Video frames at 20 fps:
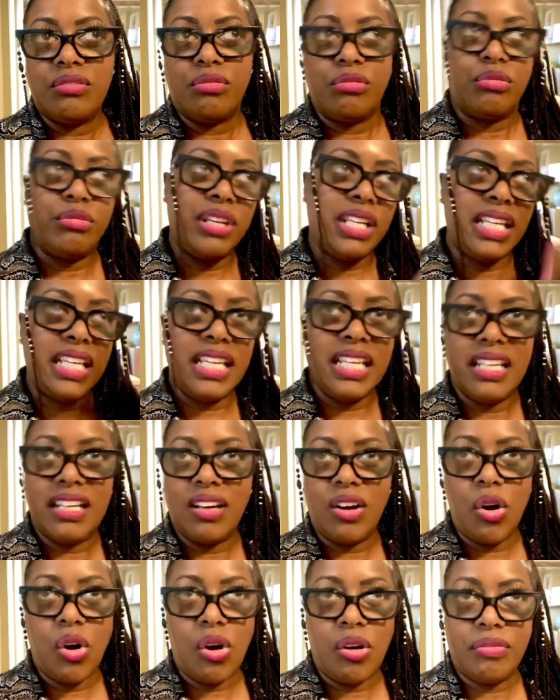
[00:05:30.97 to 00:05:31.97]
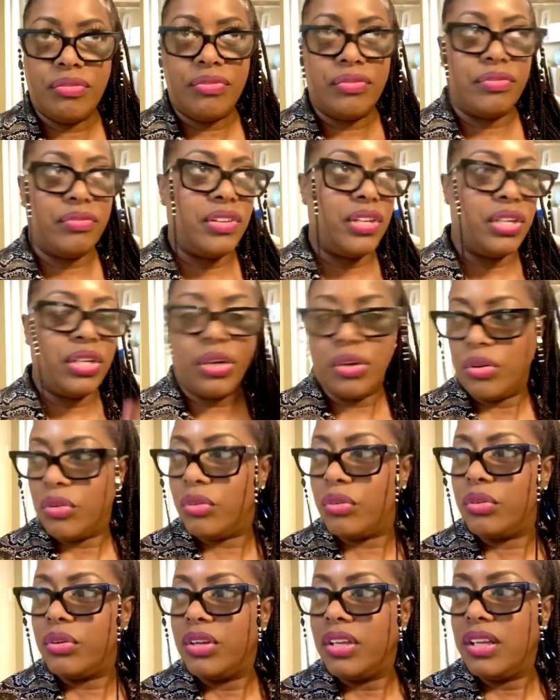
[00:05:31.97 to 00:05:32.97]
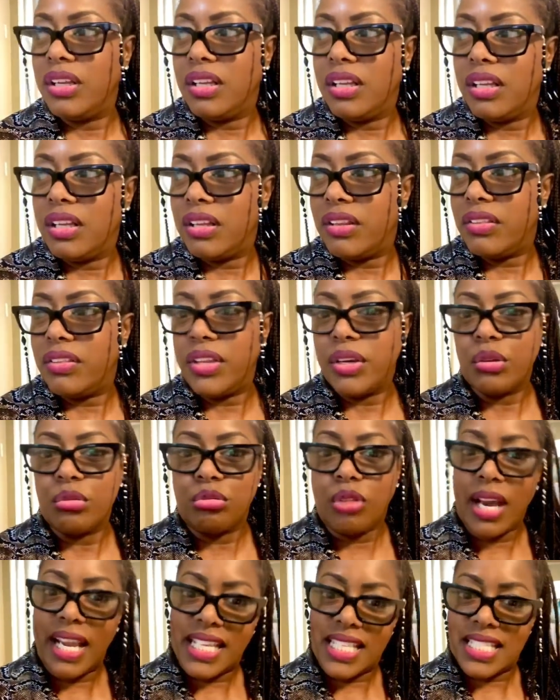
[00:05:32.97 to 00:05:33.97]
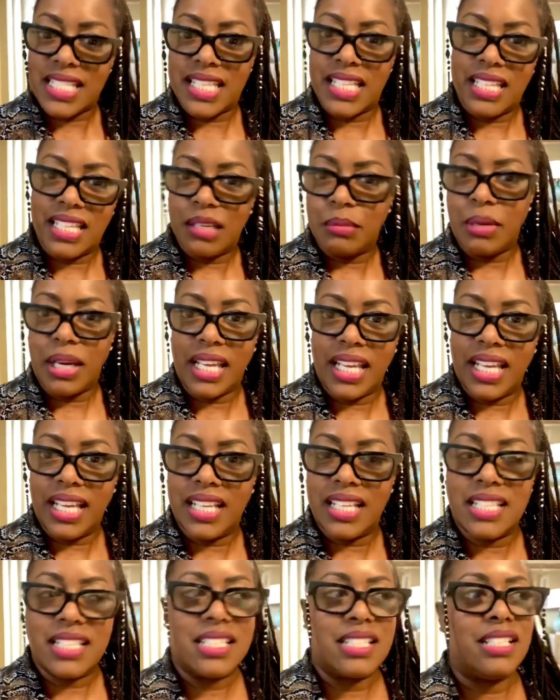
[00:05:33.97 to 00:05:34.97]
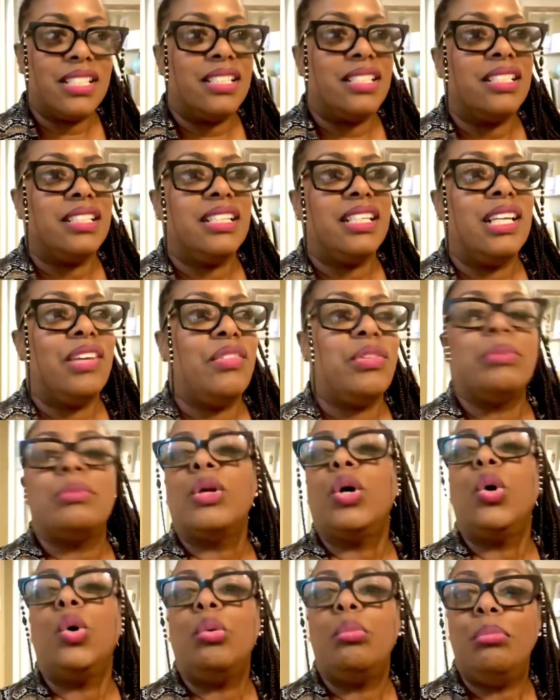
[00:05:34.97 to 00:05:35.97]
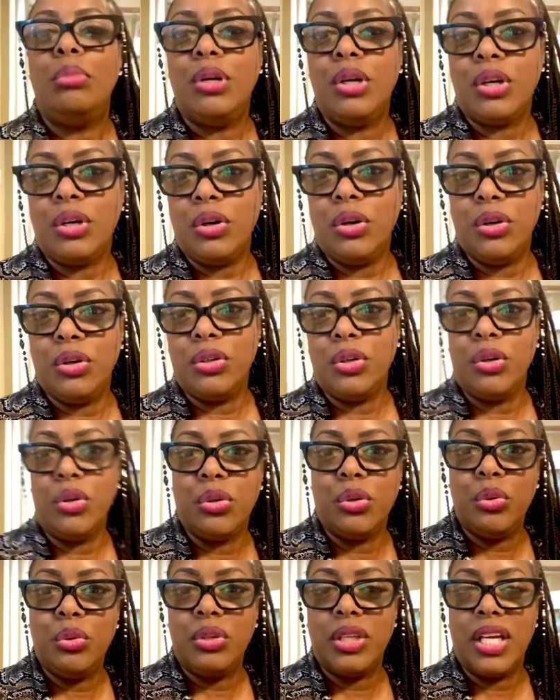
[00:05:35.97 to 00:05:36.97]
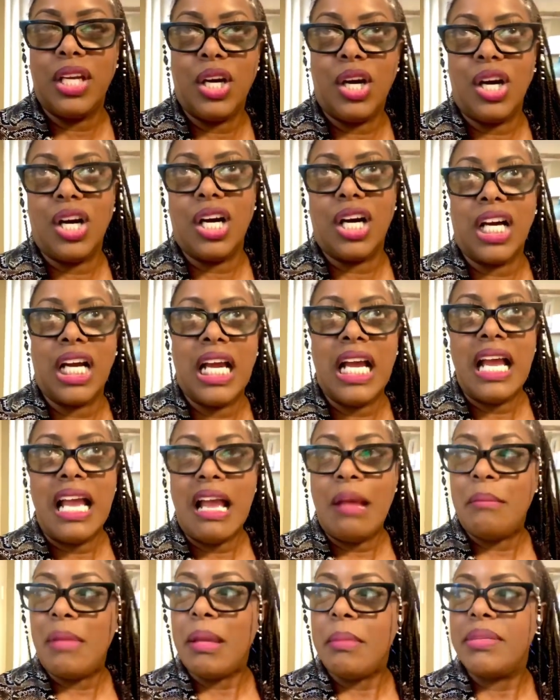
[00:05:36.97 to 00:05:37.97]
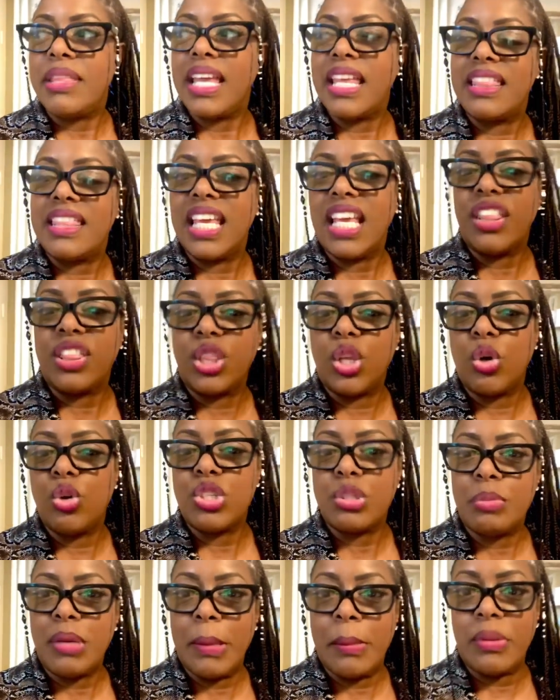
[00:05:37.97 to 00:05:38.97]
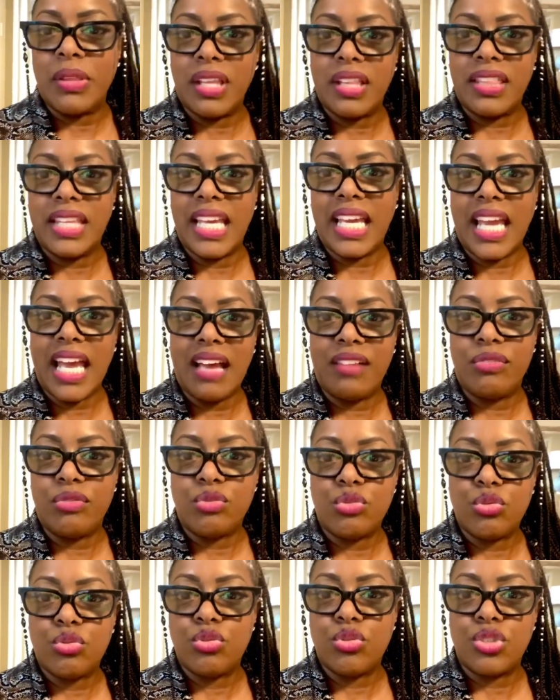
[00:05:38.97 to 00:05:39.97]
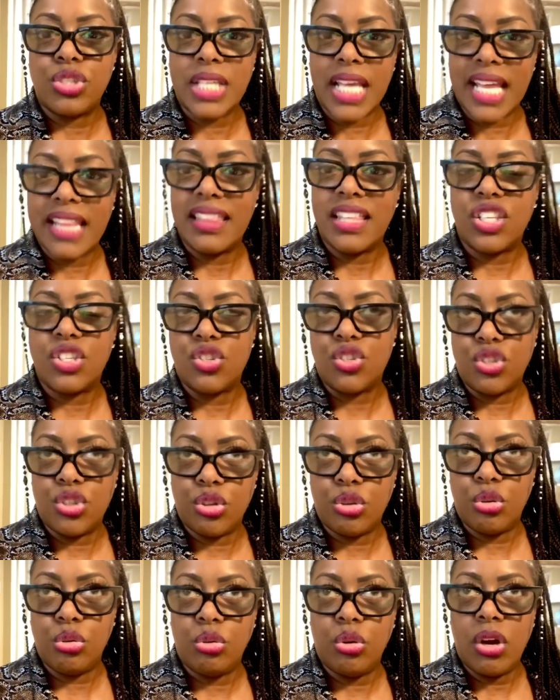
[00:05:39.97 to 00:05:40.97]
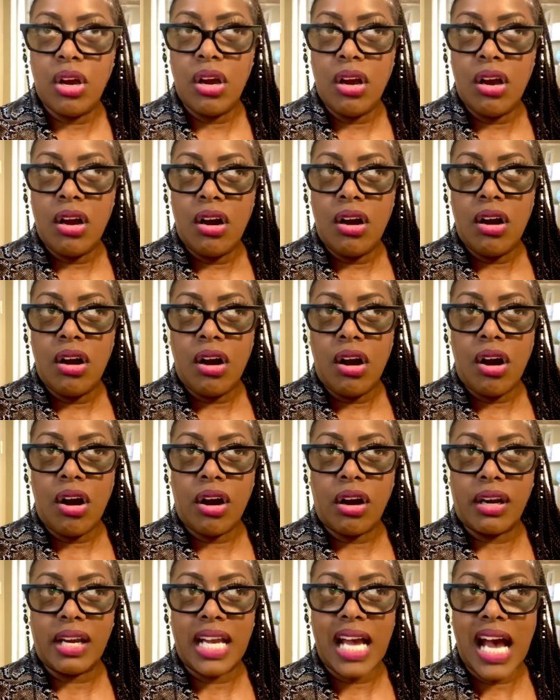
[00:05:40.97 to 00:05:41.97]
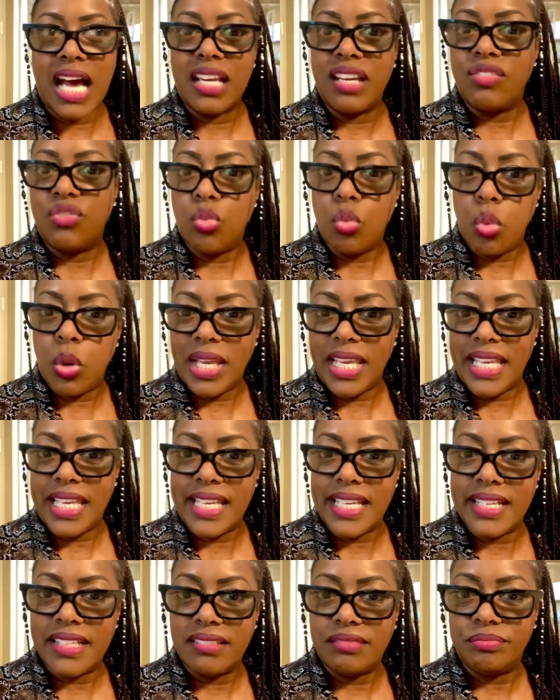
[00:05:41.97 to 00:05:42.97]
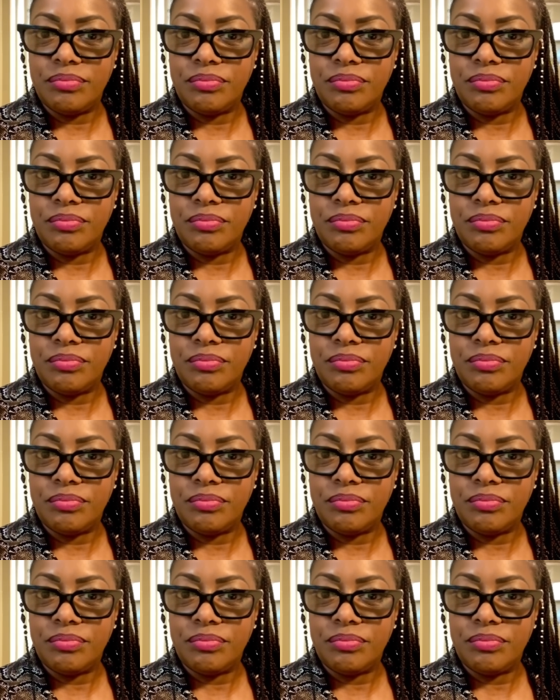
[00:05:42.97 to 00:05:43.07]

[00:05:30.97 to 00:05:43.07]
reading off, you know, their rights to them, I guess, uh, giving them the whole book on, on who they are. Maybe they think those people that they have said this to are kind of weak